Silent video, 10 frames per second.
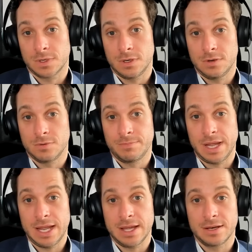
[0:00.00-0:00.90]
Oh
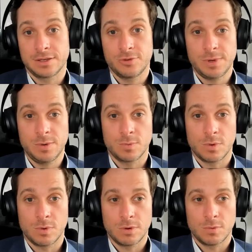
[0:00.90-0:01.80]
man, you've been
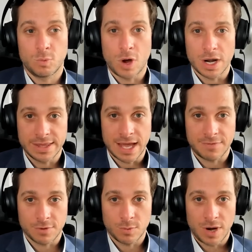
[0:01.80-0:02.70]
wanting
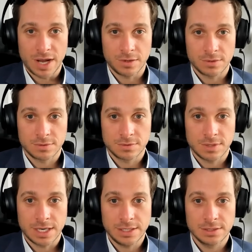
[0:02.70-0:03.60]
that for a while, right?